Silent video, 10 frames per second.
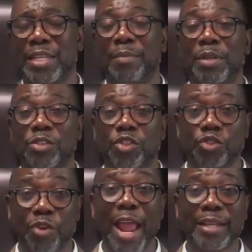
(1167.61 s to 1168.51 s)
I'm
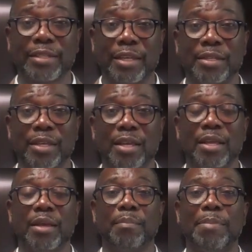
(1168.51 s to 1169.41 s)
distracted
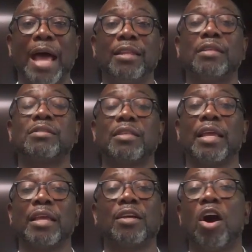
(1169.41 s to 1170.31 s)
by this
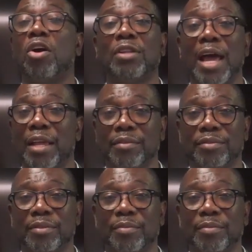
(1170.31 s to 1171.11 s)
thing called life.